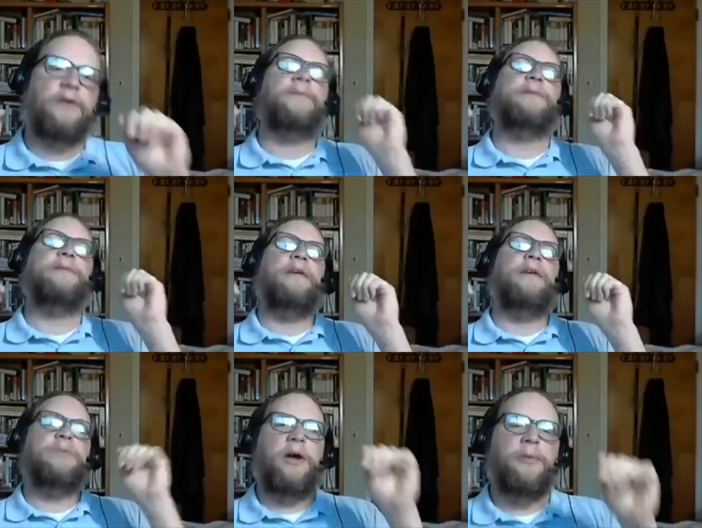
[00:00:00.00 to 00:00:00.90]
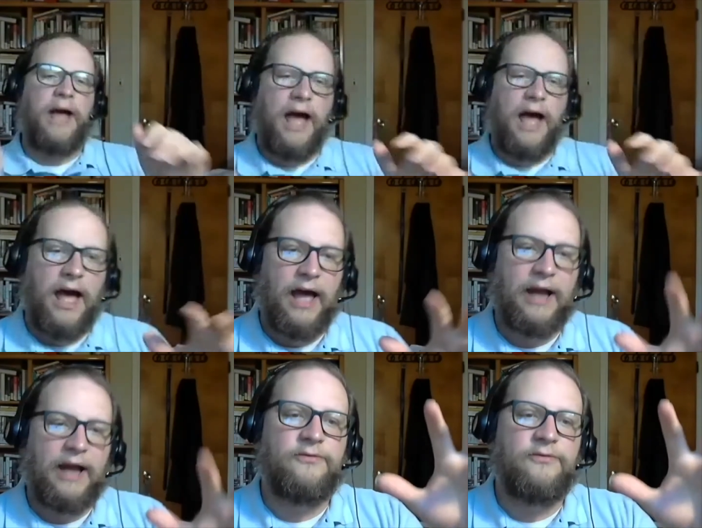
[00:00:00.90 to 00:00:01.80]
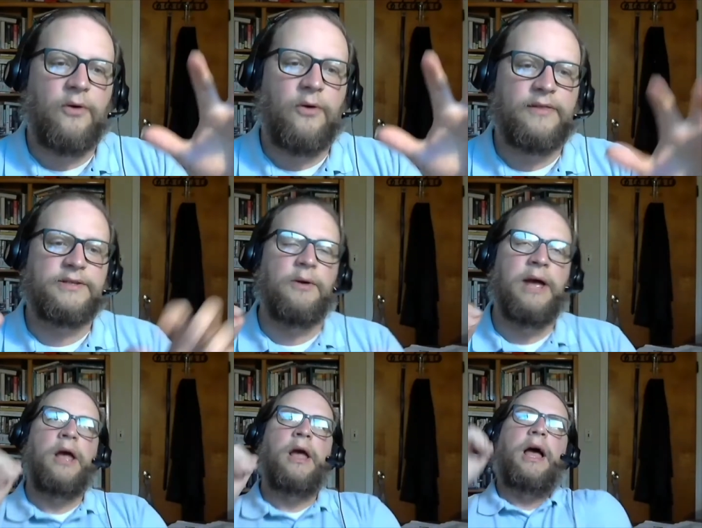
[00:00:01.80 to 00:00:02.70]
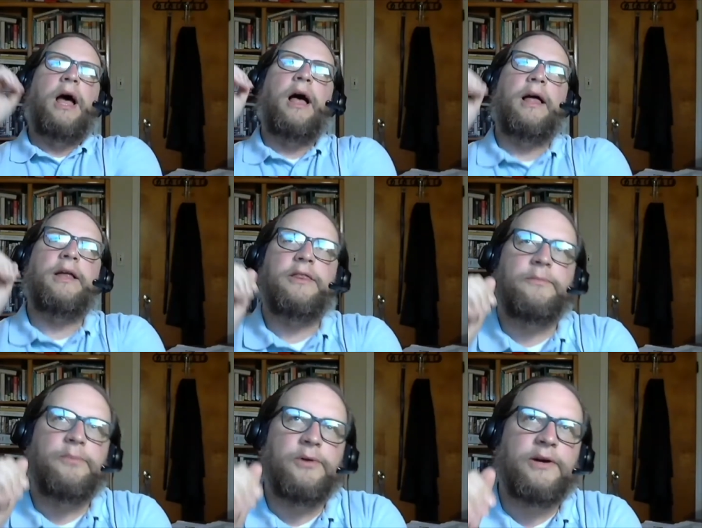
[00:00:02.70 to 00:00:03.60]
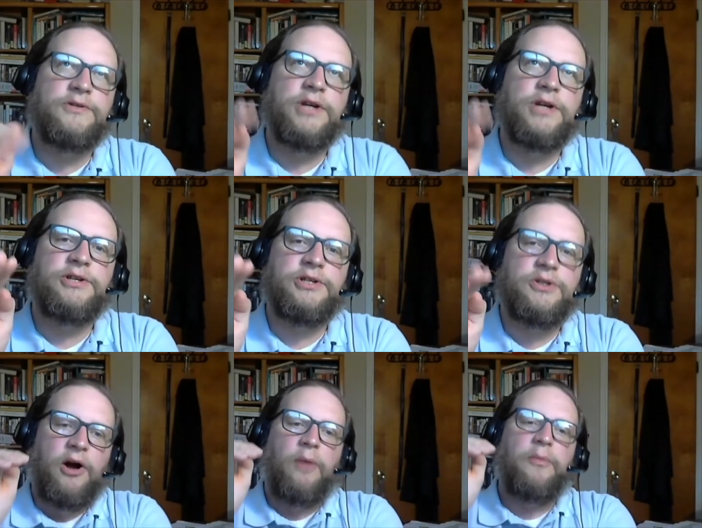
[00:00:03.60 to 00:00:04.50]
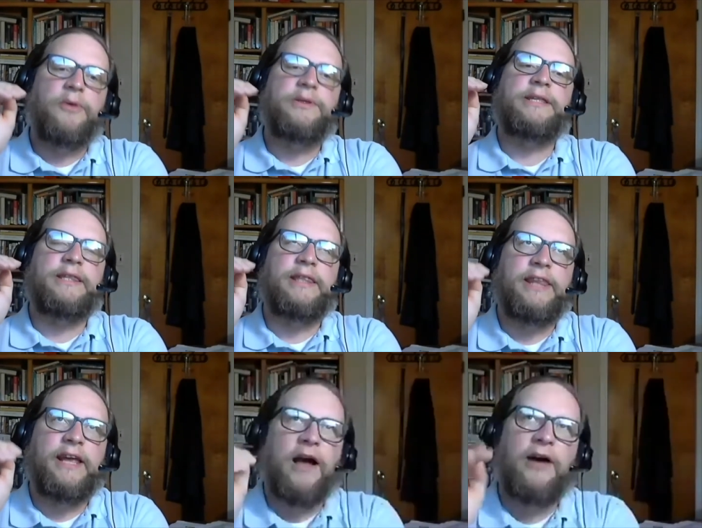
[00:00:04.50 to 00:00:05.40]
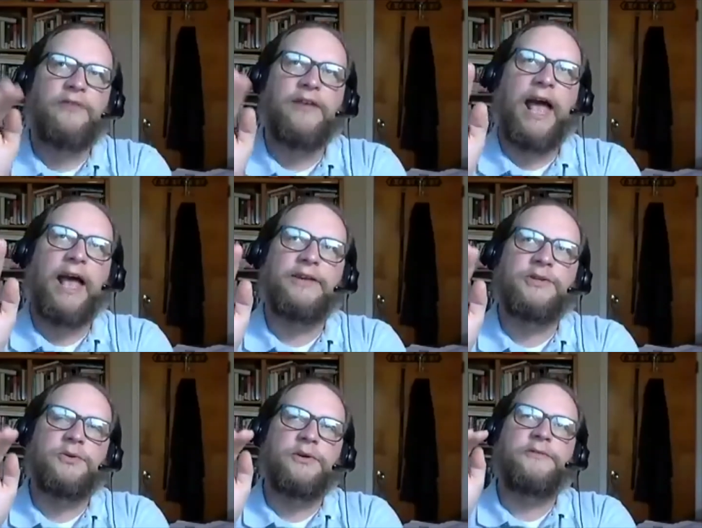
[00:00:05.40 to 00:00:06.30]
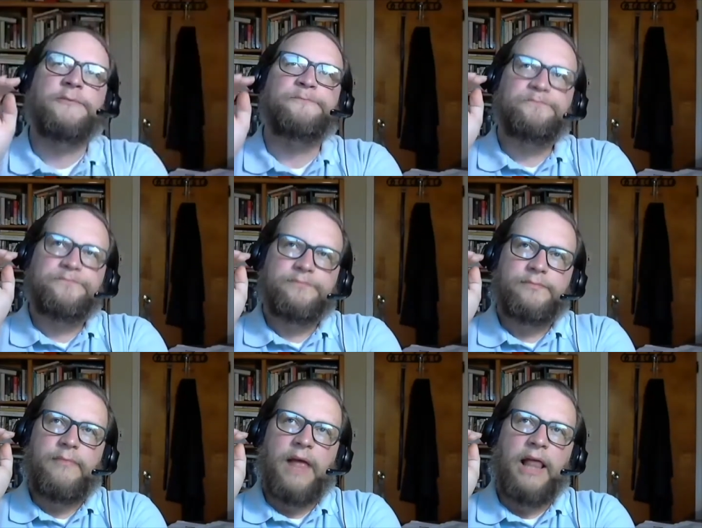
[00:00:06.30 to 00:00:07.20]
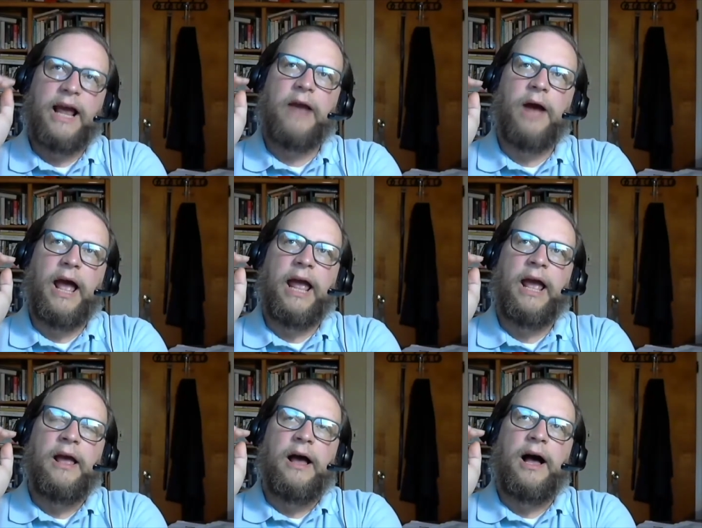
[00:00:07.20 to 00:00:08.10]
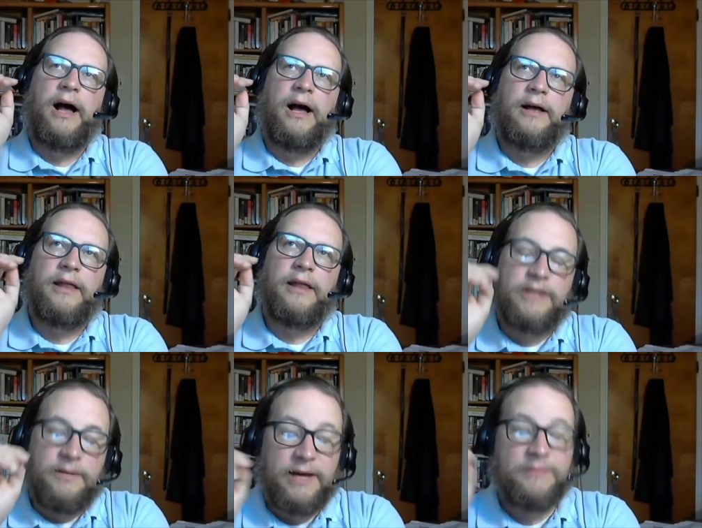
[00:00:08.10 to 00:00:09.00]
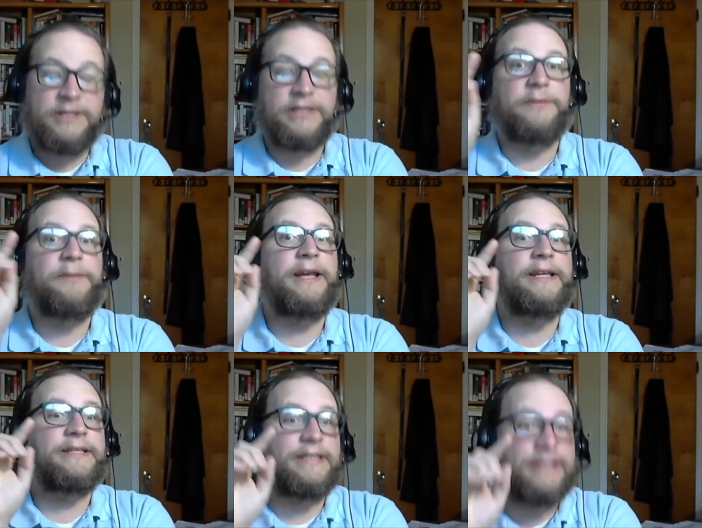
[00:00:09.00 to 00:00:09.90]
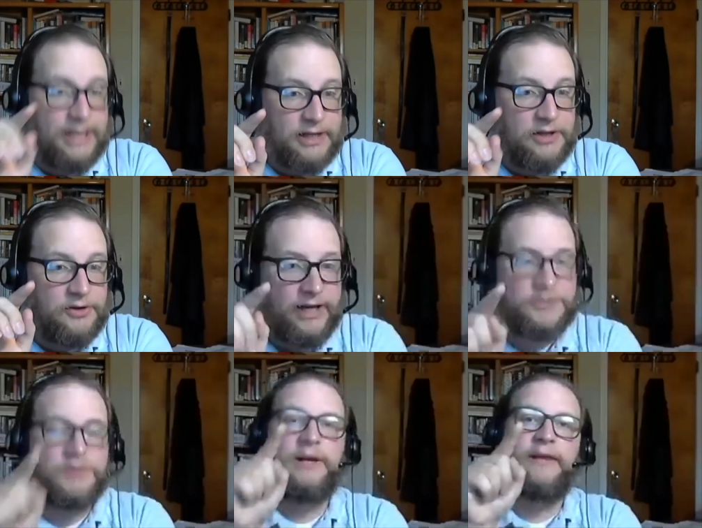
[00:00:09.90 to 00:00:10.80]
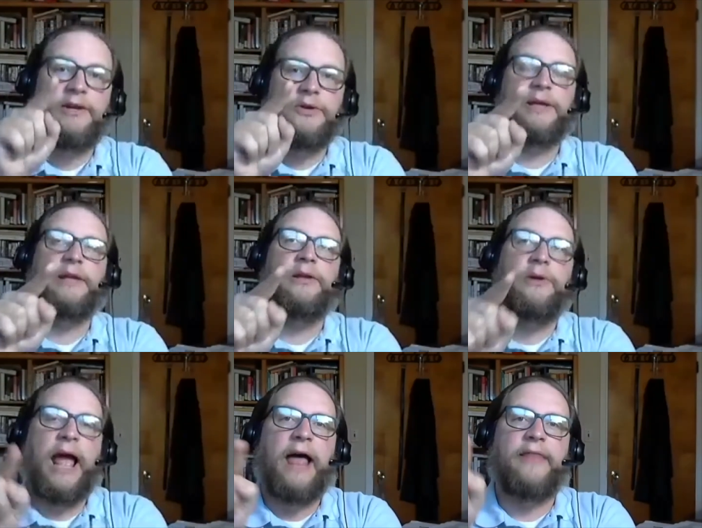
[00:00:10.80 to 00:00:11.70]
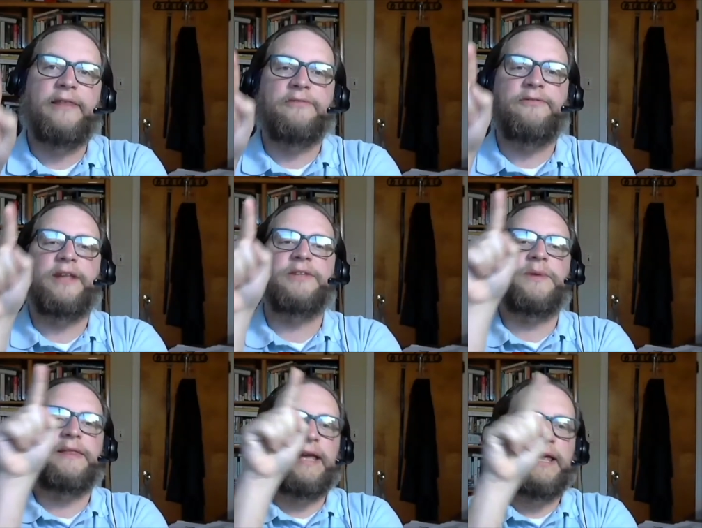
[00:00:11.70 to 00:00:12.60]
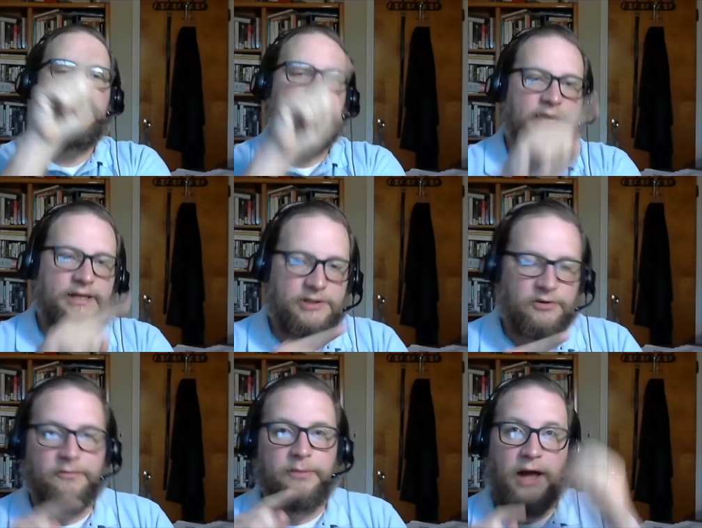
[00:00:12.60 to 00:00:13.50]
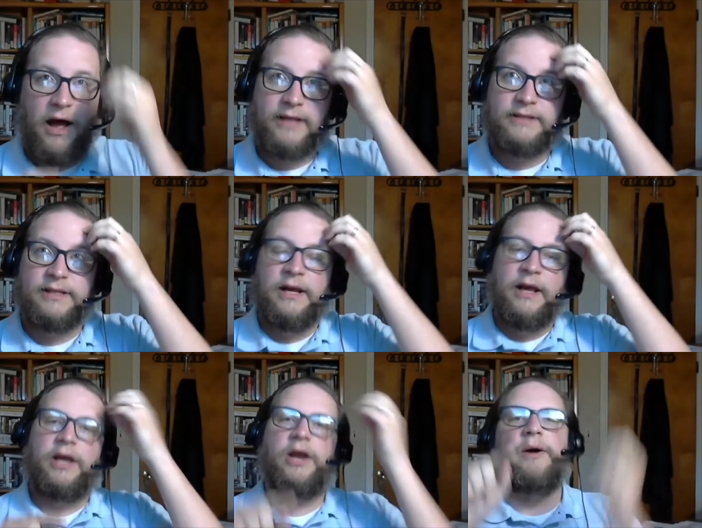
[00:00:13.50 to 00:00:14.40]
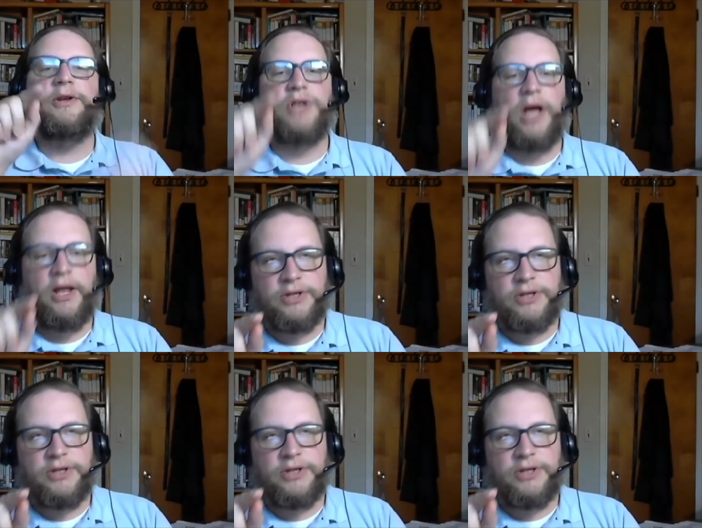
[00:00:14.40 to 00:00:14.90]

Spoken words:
themselves. We go back and forth. And so the book of Judges you can almost think of as sort of like sometimes it's depicted as a cyclical history, that you can look at the events within these sort of plots. A judge,